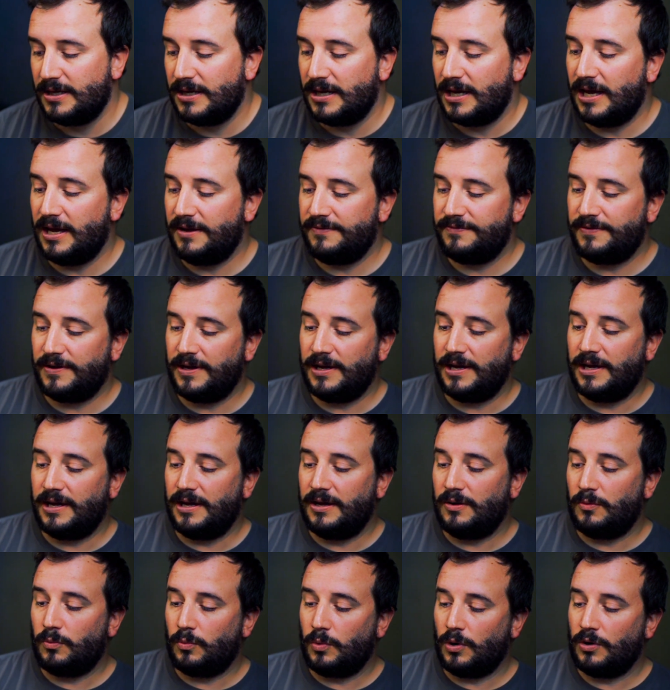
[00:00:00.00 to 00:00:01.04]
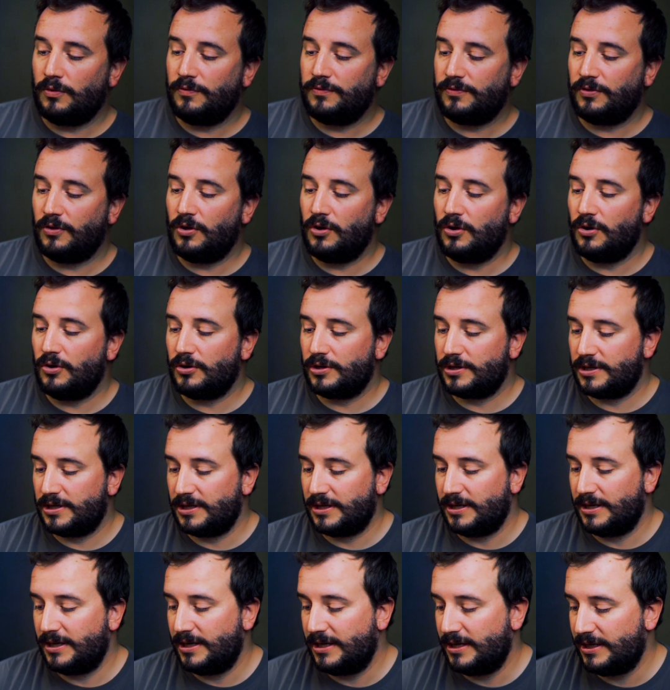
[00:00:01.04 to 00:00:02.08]
half a Wolflock
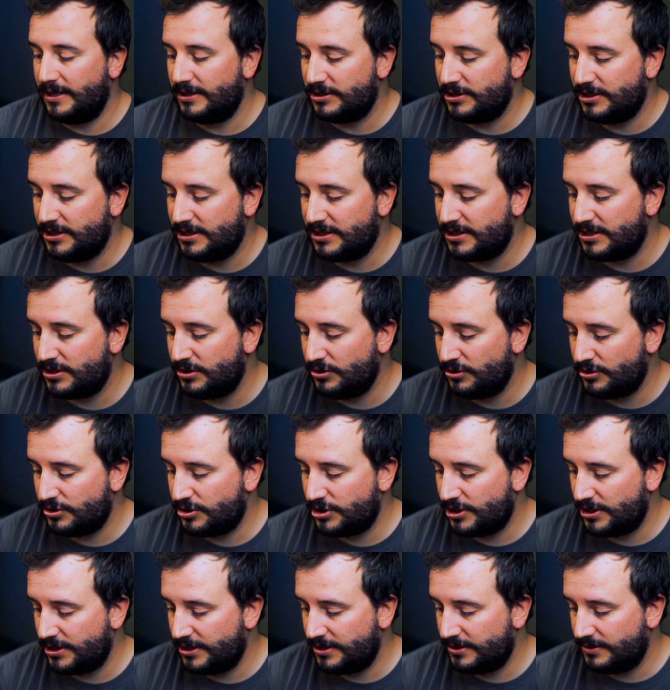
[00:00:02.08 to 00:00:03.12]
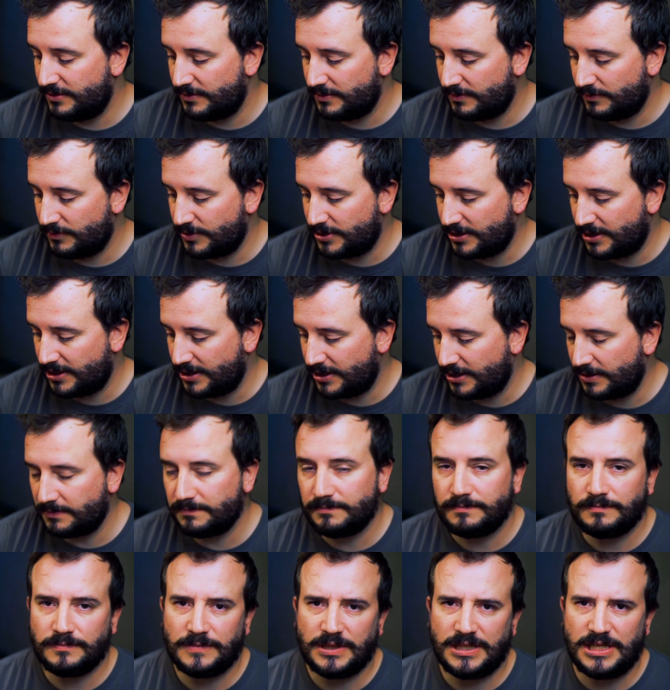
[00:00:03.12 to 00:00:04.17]
and yeast nutrient, was it a
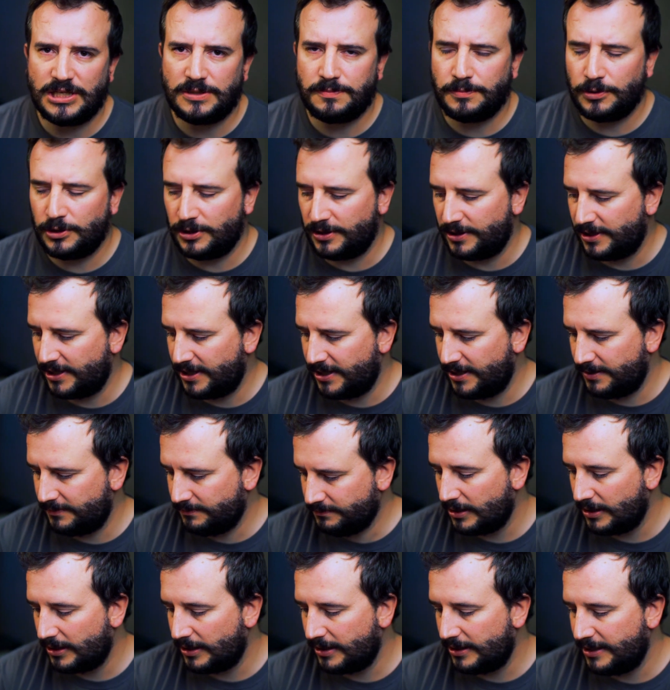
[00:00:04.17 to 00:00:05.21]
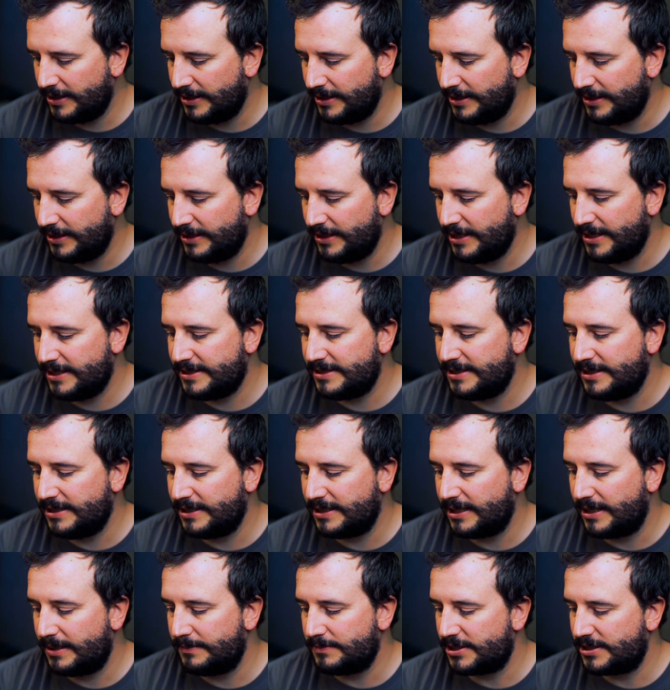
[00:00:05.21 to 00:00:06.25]
teaspoon of that, and then 18
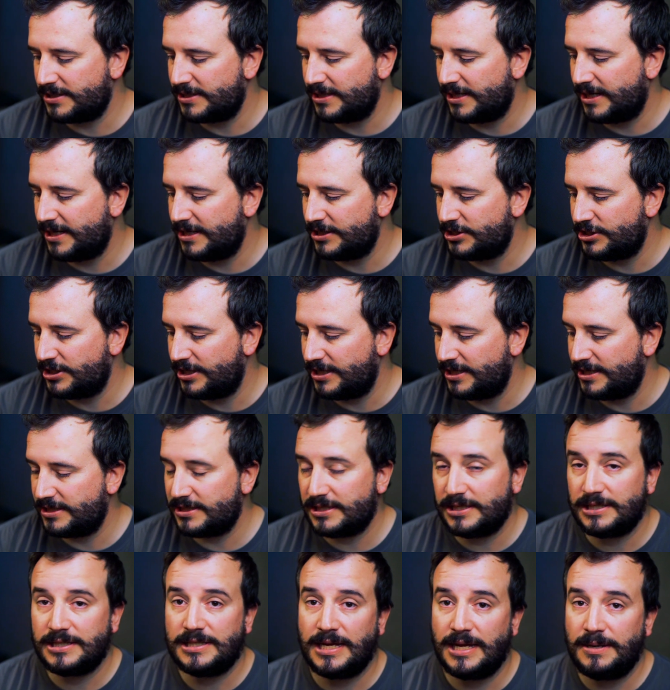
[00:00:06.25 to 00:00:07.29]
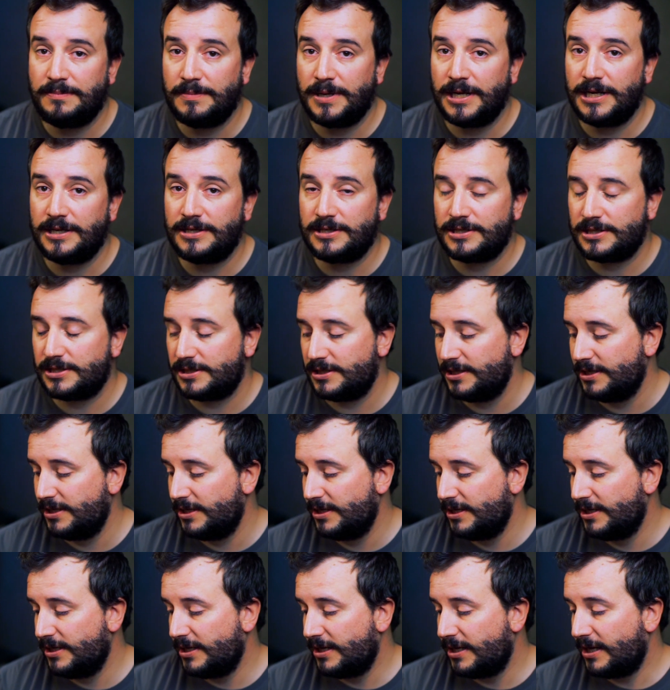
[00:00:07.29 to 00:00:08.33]
grams of Sriracha Ace at 10 minutes,
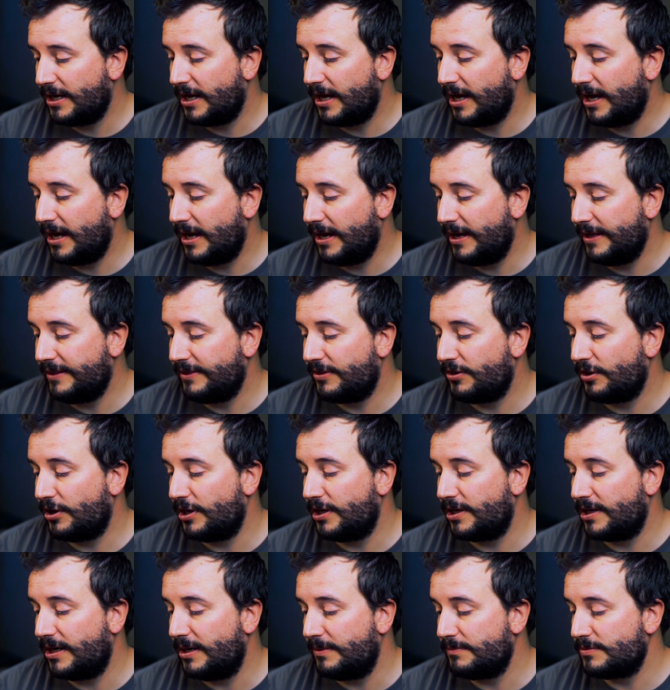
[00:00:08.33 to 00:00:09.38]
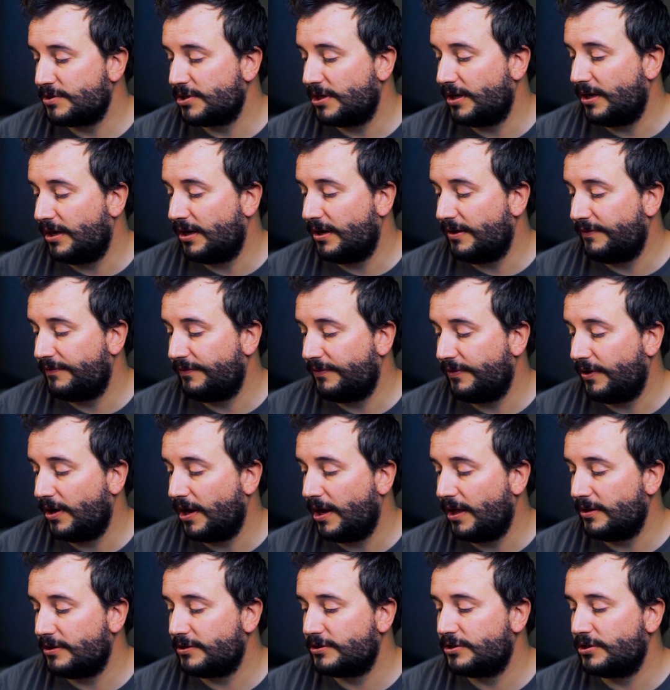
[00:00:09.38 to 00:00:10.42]
and 30 grams of
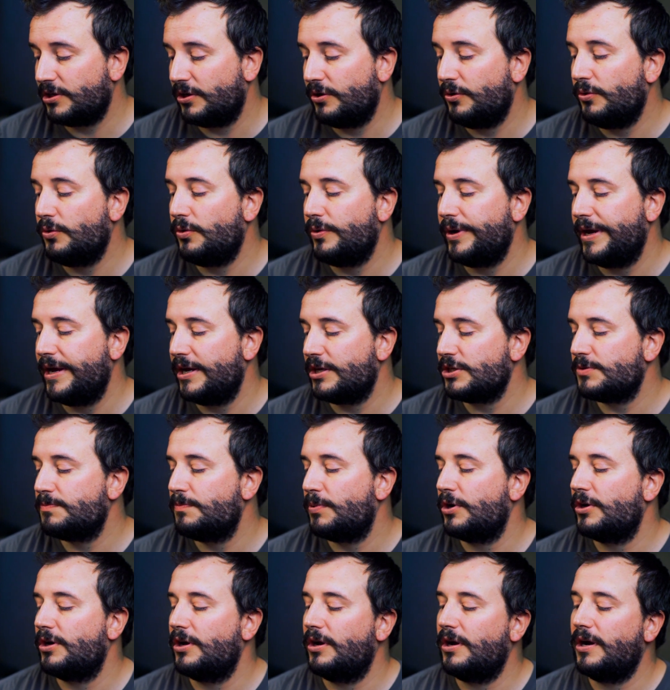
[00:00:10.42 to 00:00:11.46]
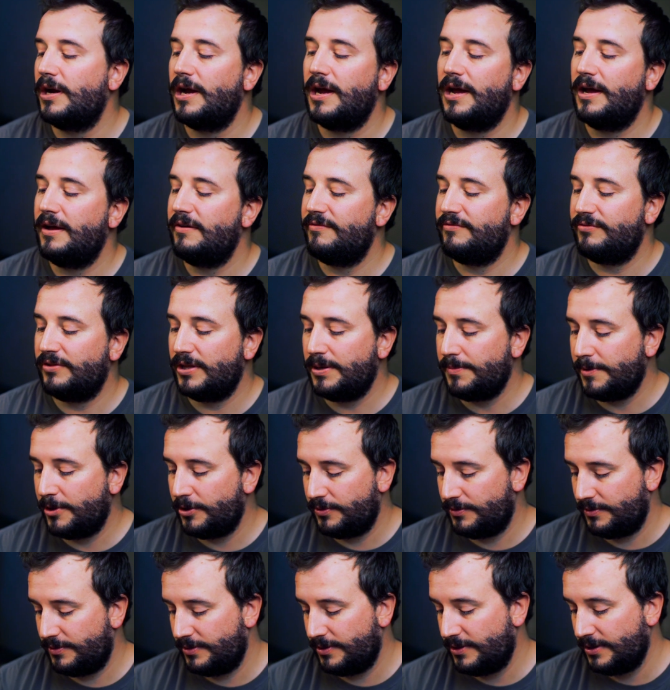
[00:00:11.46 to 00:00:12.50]
Hallertau Herzbrucker at flame out.